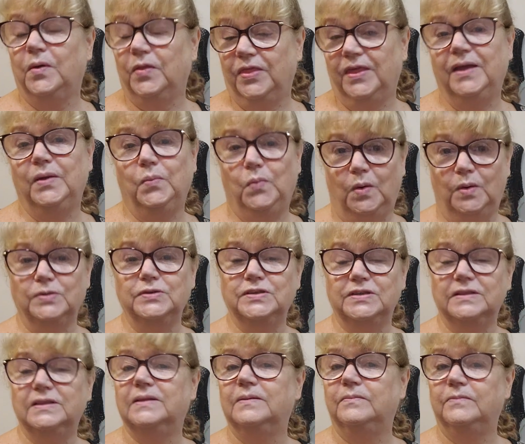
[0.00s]
what they
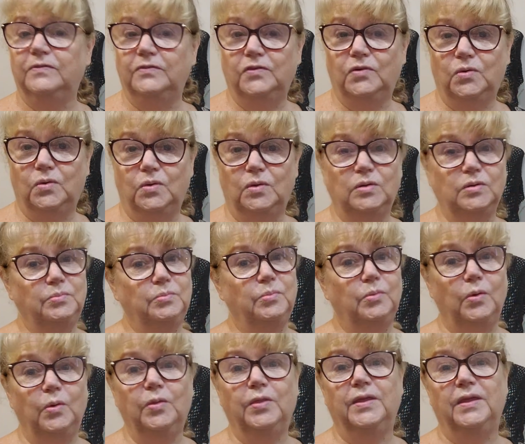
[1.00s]
wanted them for.
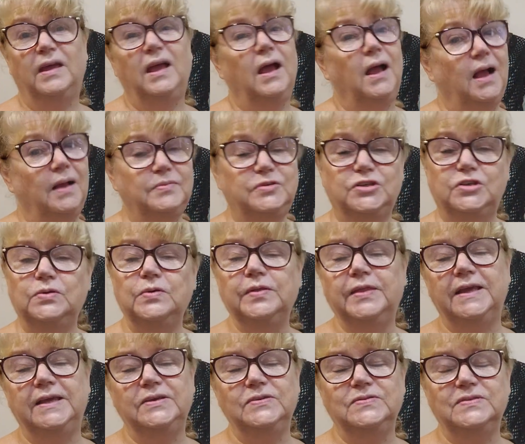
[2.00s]
More than, I'm sure
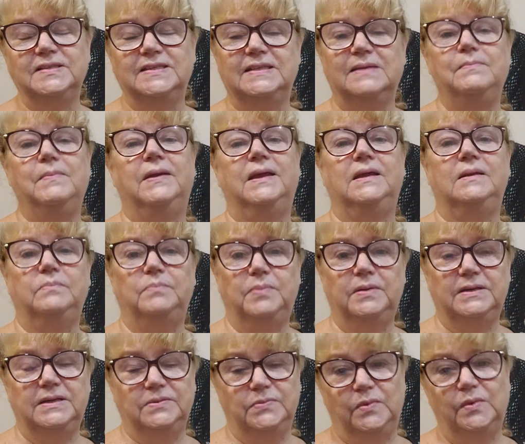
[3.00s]
they used the meat,
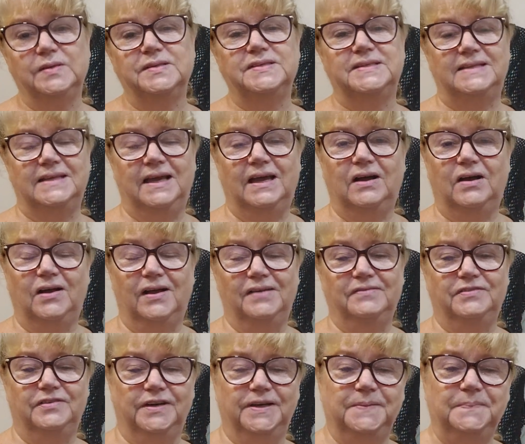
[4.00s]
but it was their
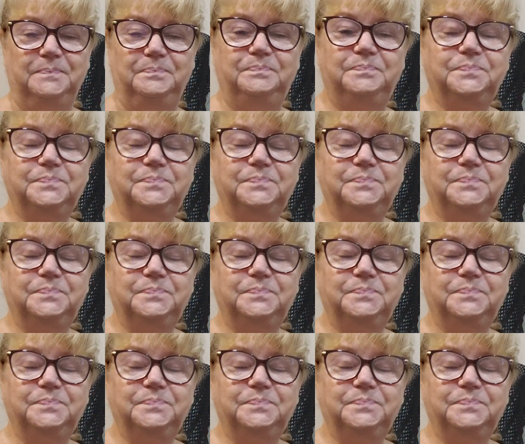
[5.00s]
ivory.